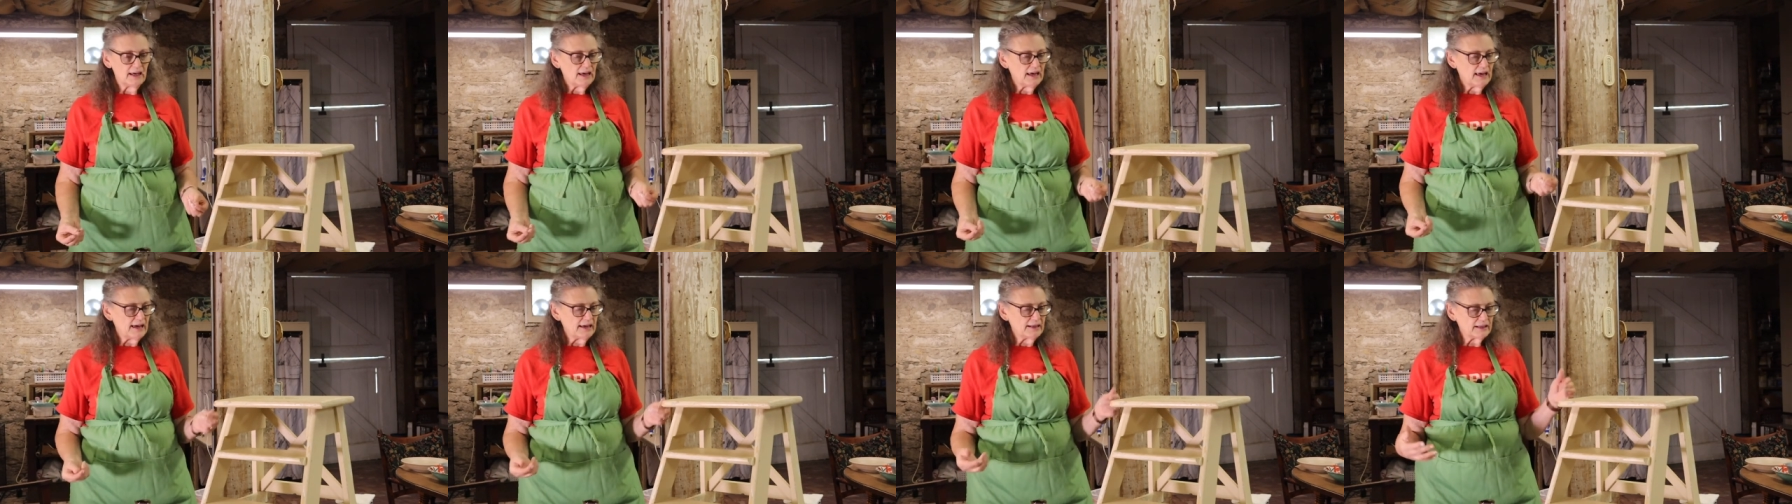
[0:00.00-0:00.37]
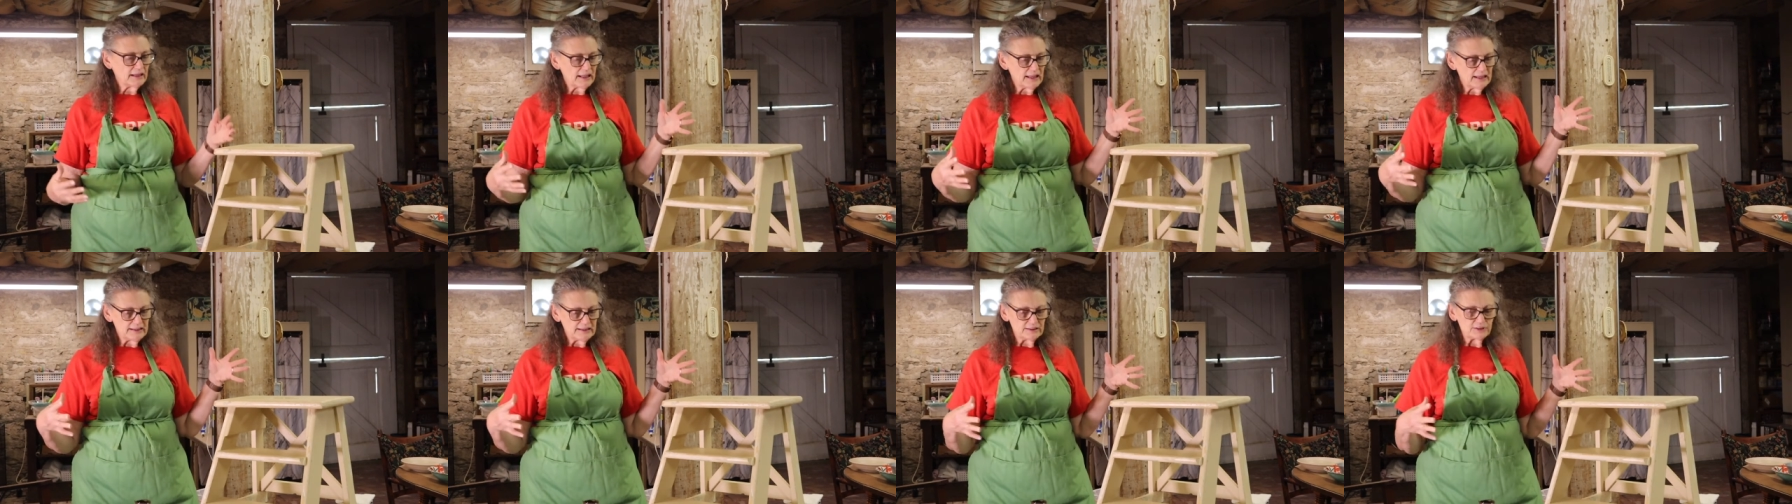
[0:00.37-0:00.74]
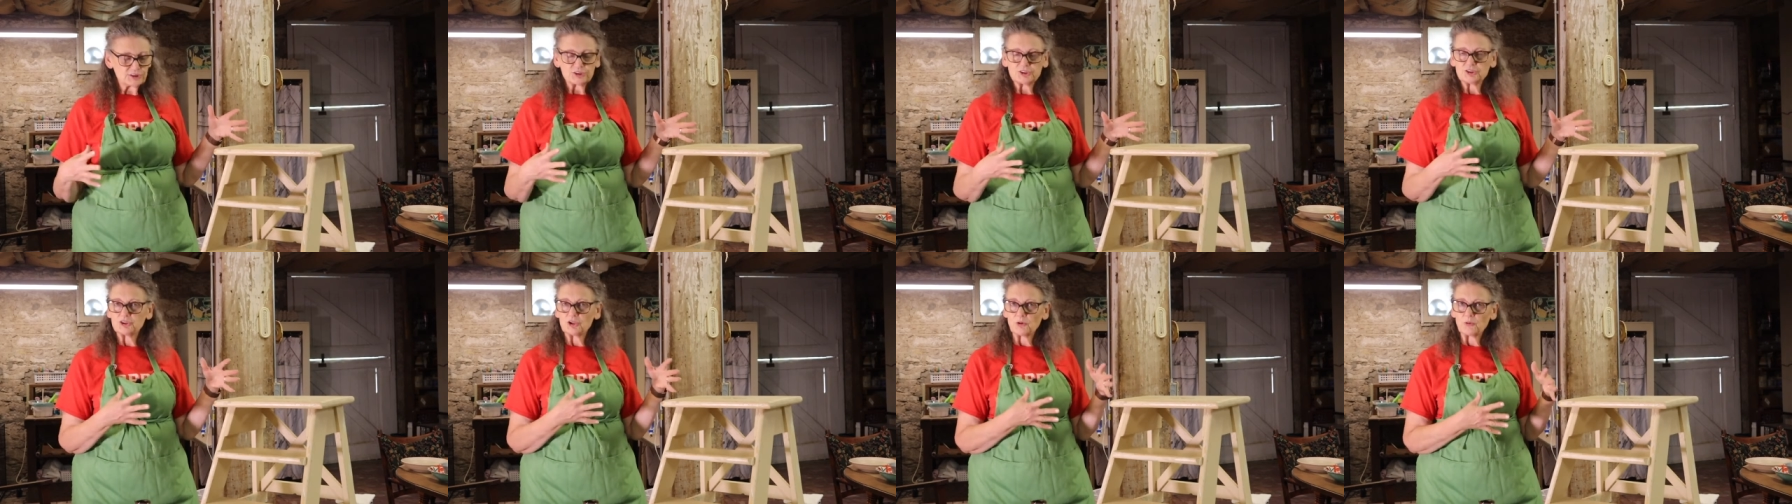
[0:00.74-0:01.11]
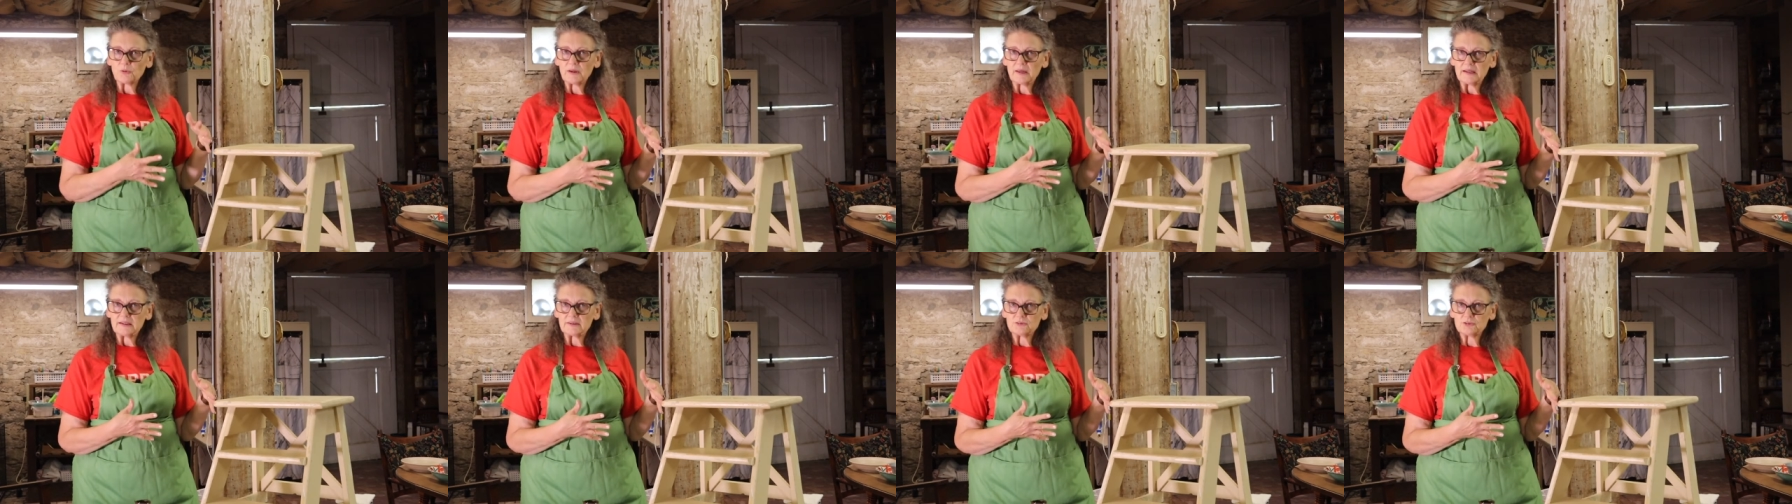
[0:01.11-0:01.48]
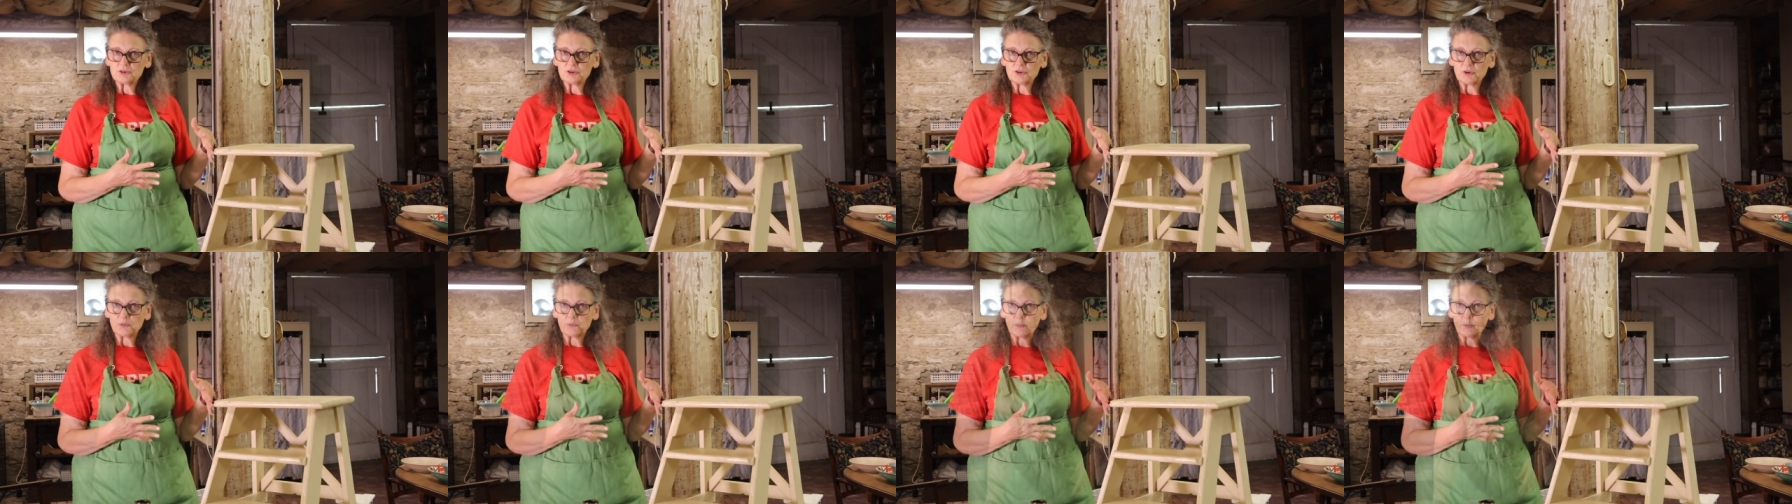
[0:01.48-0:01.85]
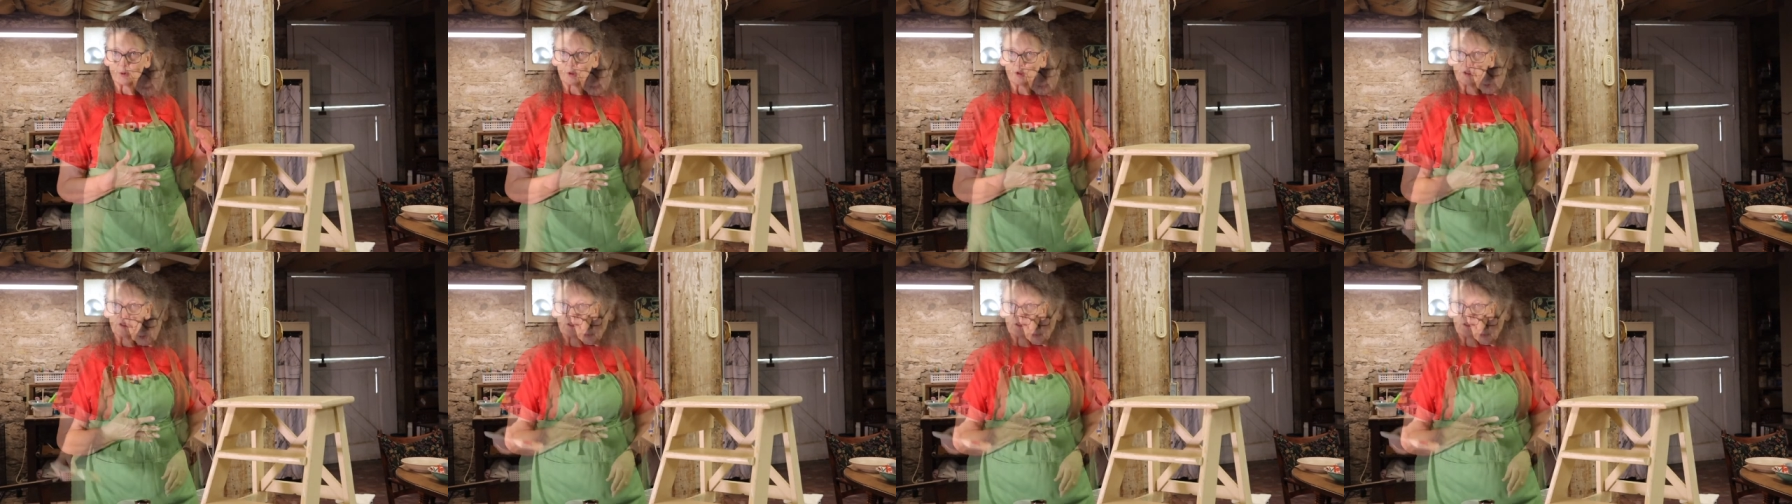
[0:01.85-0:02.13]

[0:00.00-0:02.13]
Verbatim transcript: and let it soak into the wood.